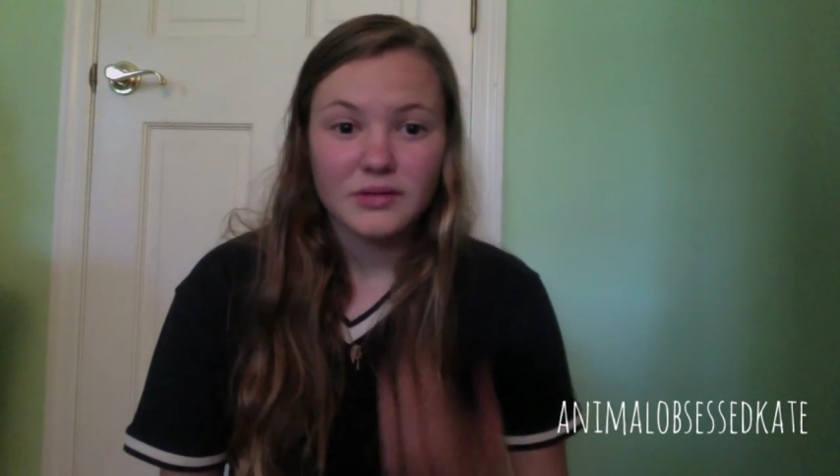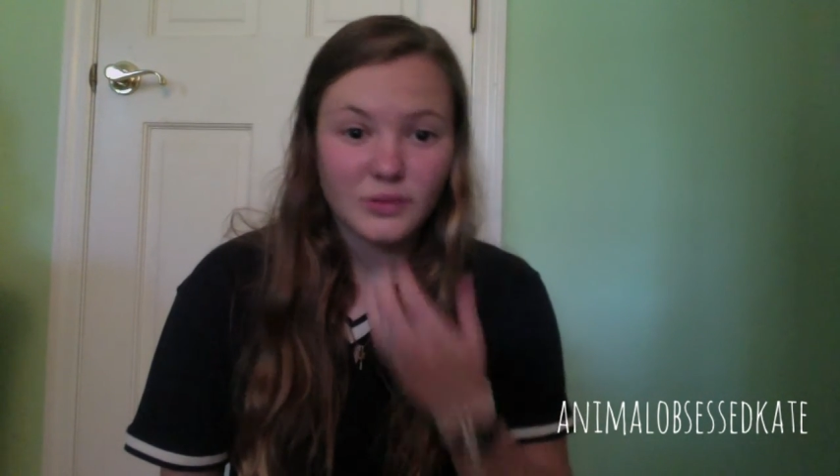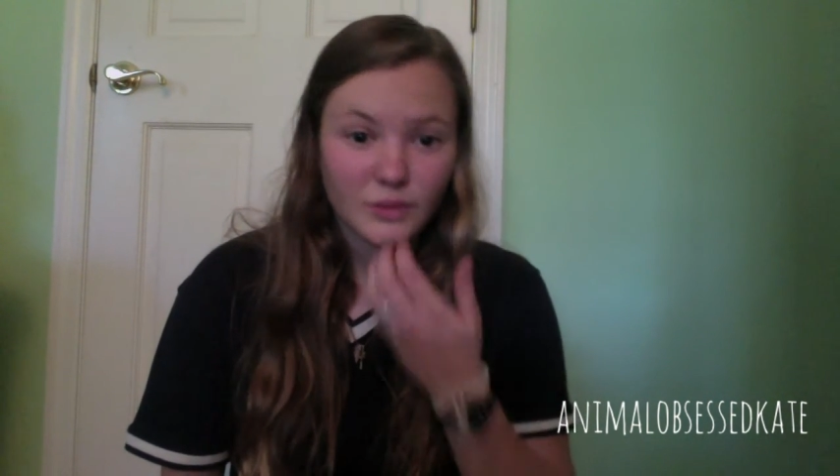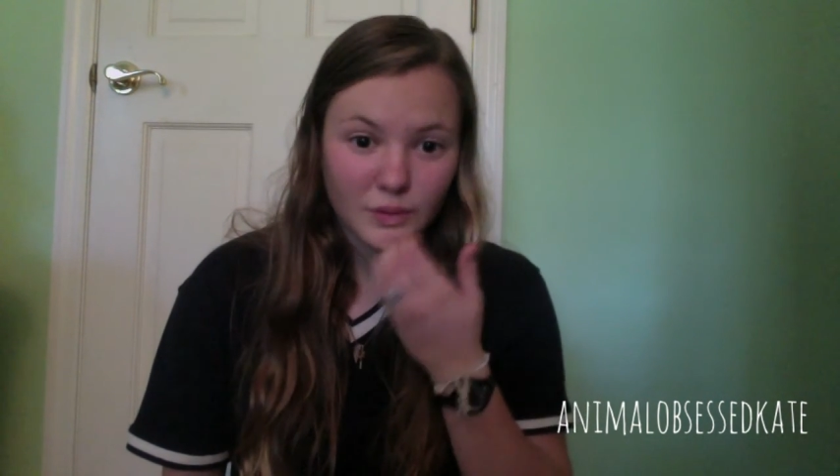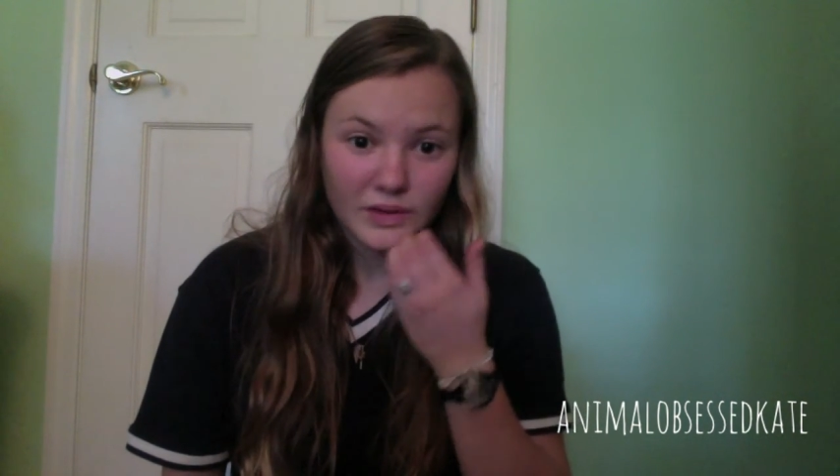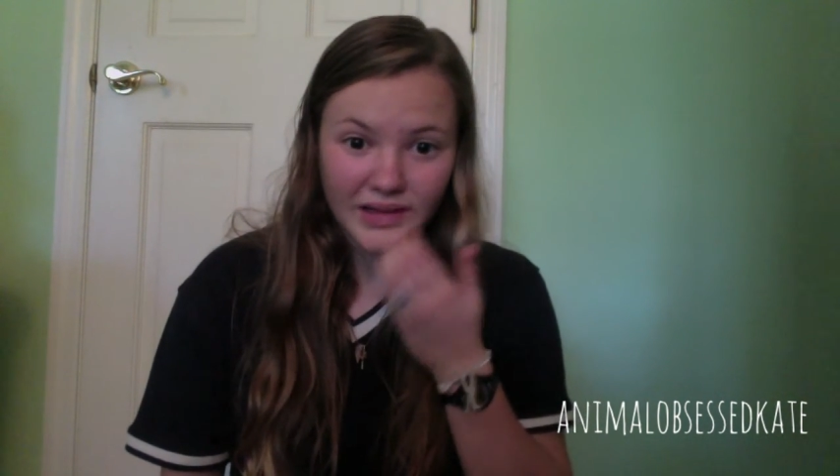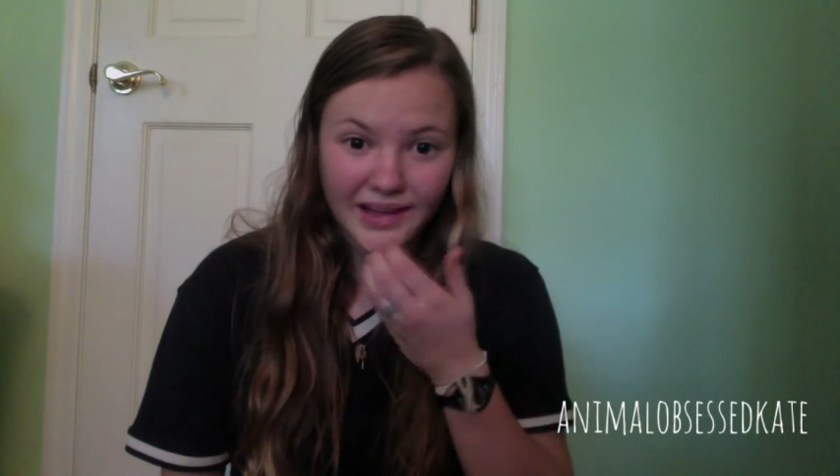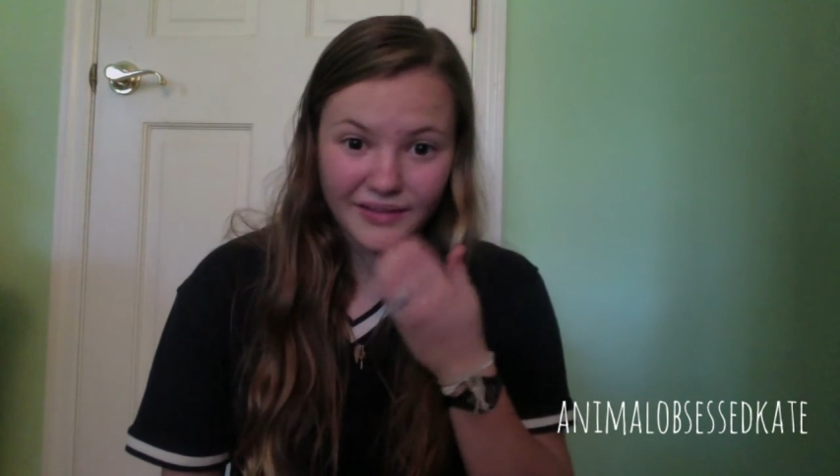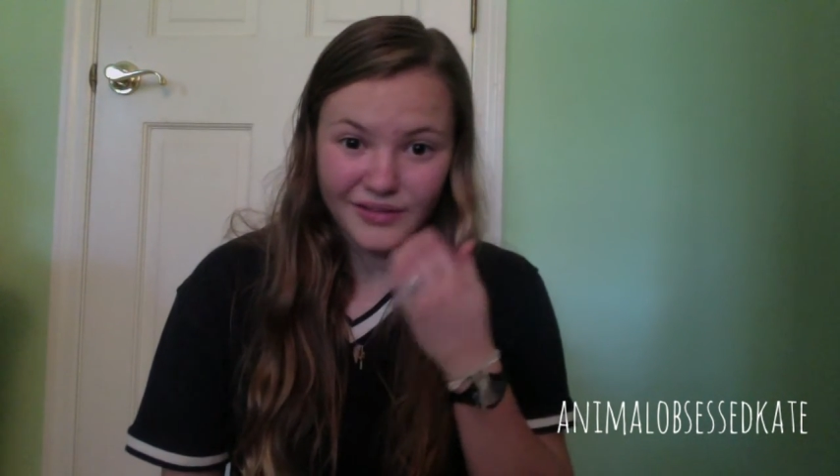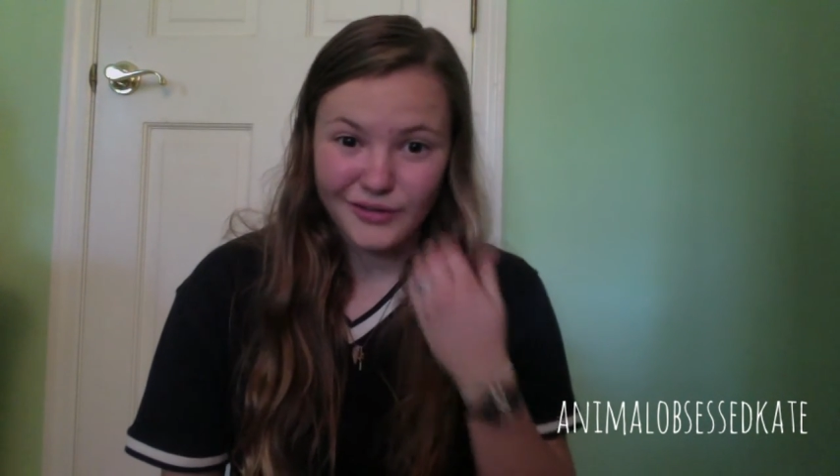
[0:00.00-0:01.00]
the only one
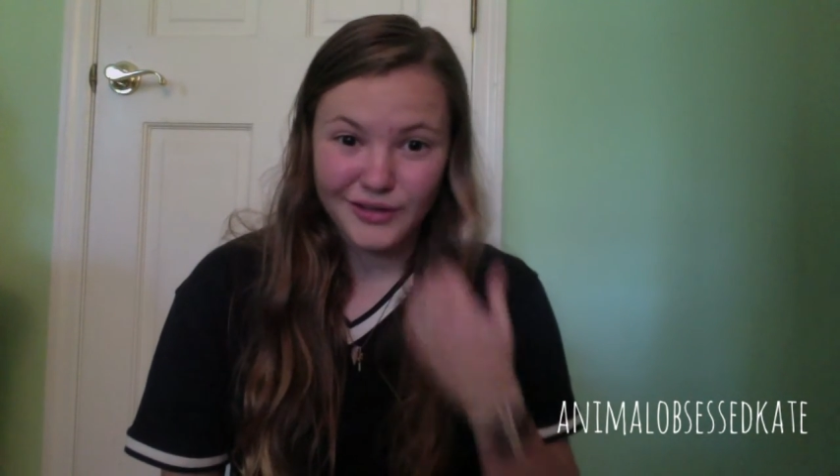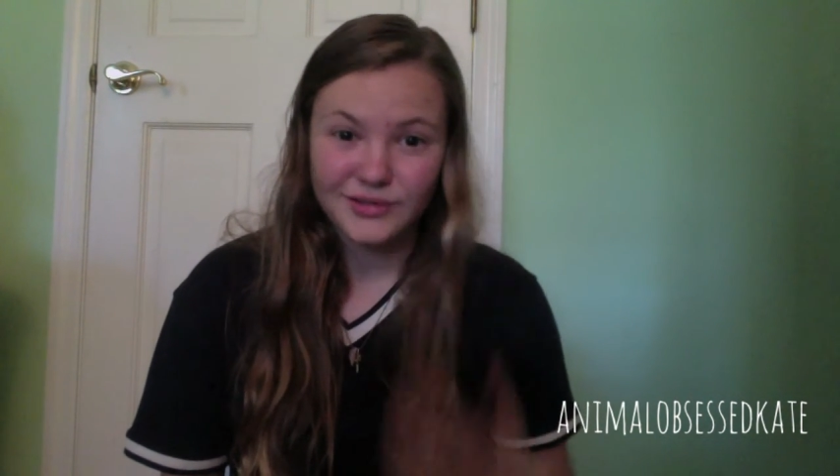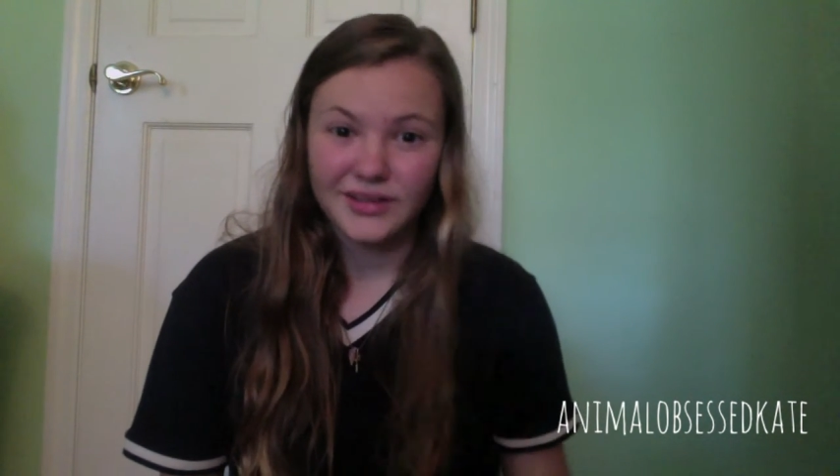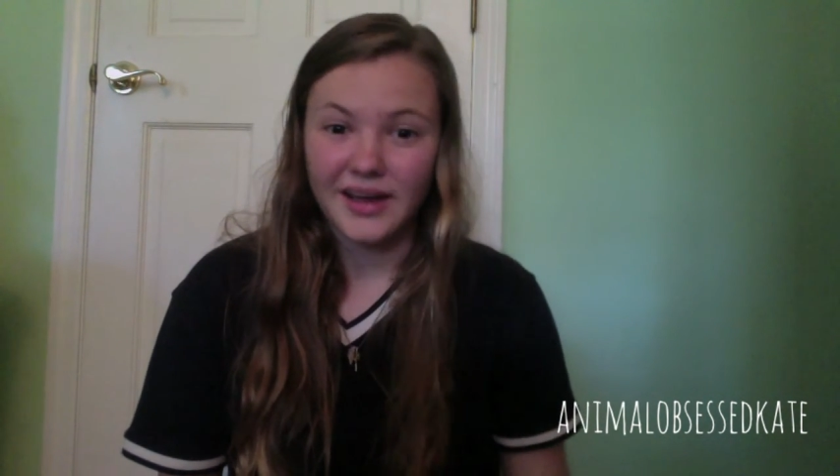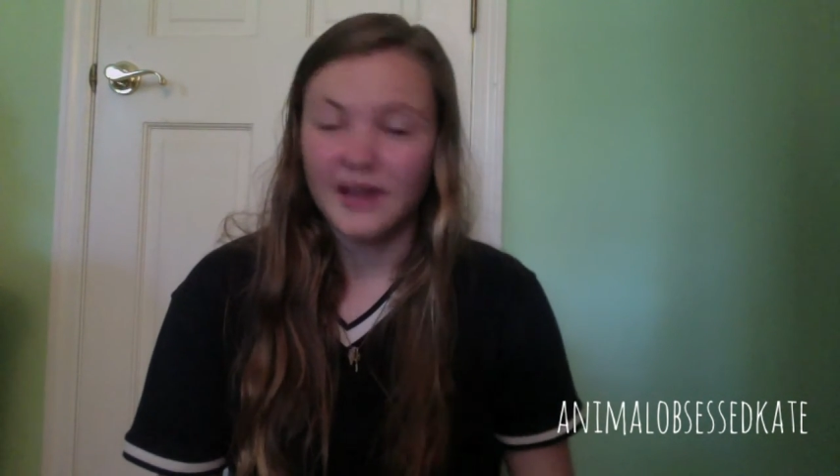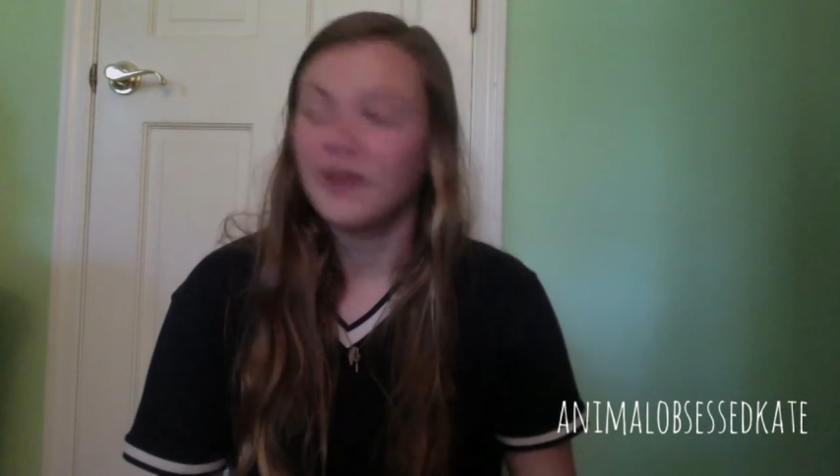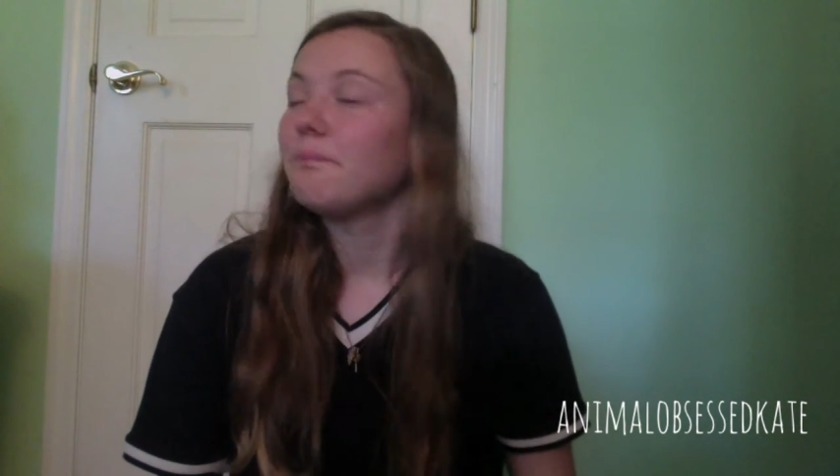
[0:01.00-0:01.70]
alive and the rest died.